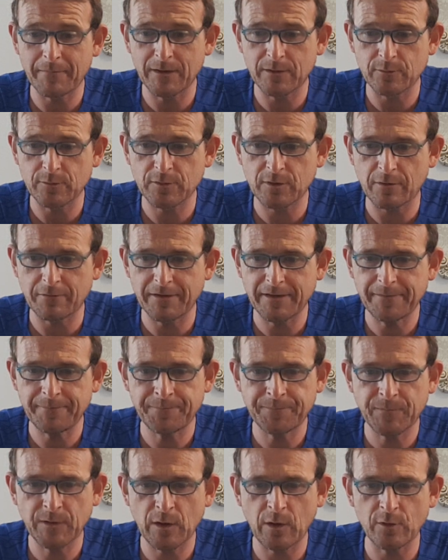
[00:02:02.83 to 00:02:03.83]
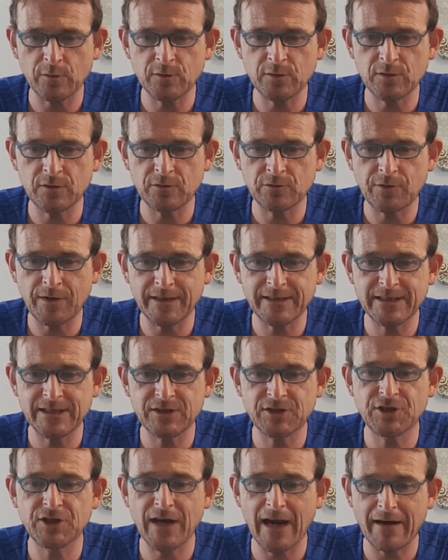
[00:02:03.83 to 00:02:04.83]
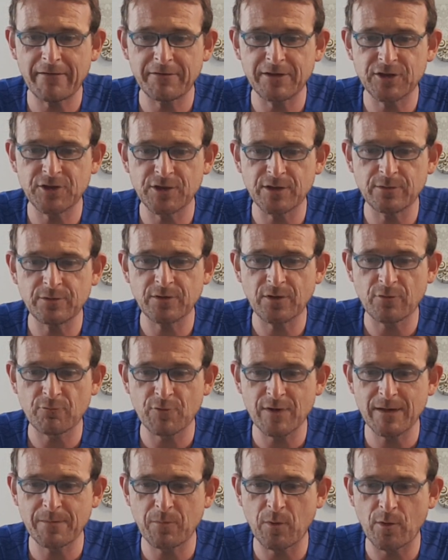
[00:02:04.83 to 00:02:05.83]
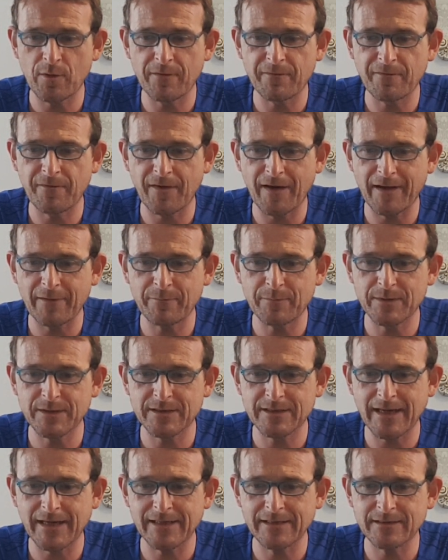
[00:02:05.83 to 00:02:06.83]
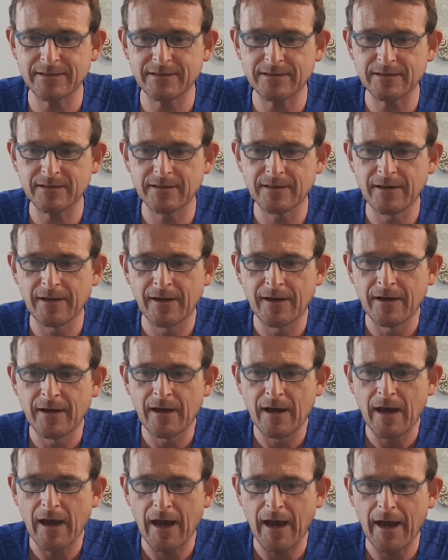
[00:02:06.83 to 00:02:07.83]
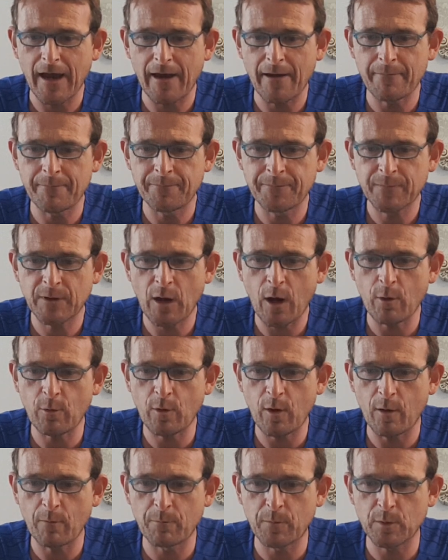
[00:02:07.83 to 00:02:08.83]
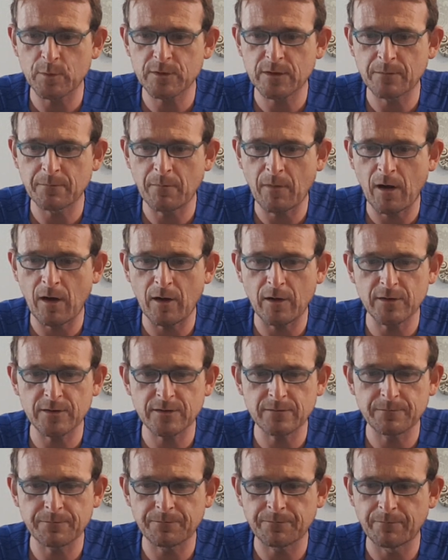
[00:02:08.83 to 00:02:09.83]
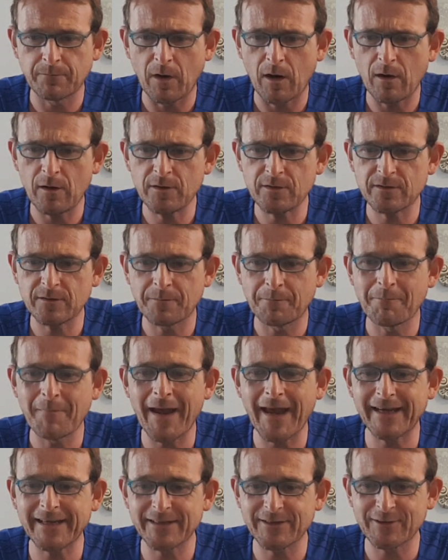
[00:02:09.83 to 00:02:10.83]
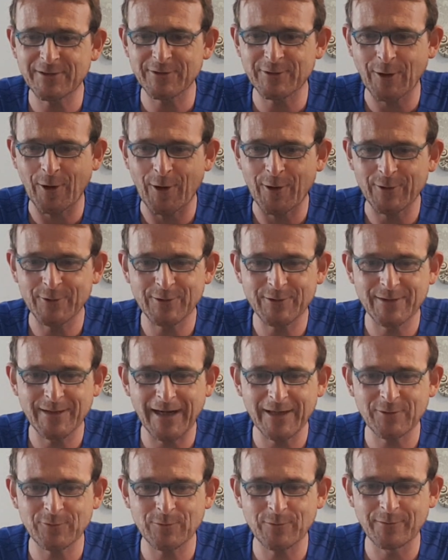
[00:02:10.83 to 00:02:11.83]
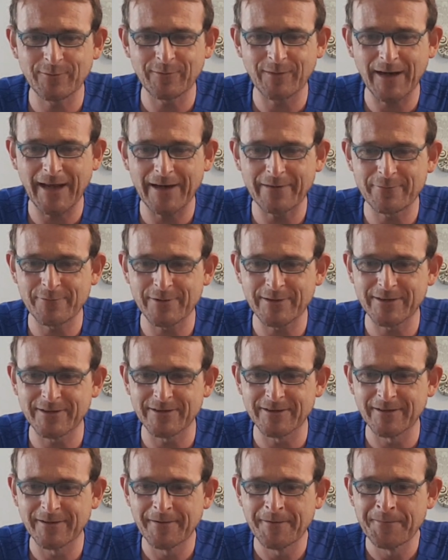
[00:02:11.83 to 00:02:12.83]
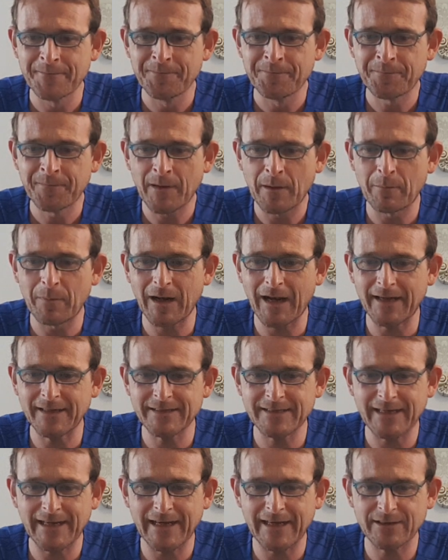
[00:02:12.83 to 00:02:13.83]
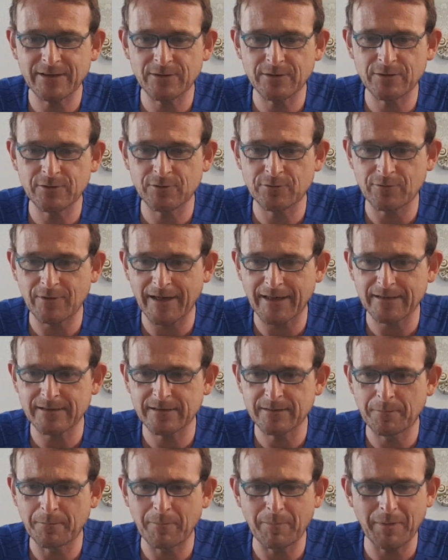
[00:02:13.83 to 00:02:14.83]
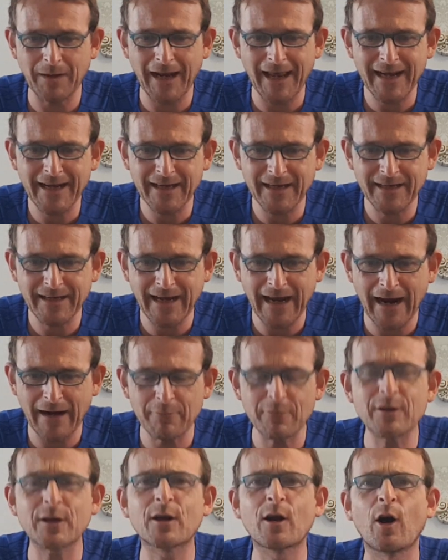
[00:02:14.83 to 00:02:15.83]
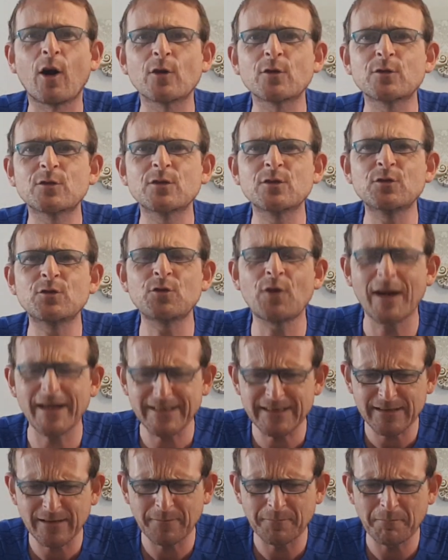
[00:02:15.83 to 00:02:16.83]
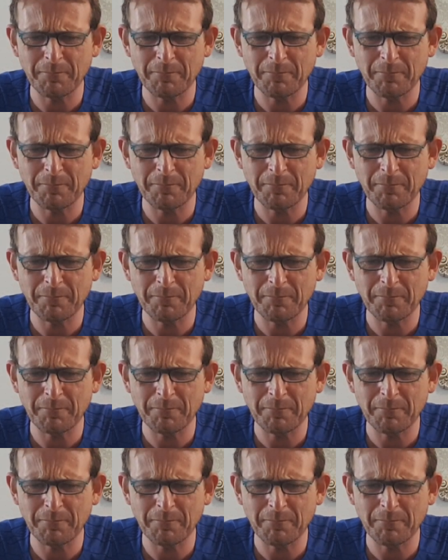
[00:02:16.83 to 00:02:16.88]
milk, concentrated cherry juice, 3.5%, cocoa butter, Mars, maize starch, natural flavourings, plant extract, black carrot concentrate,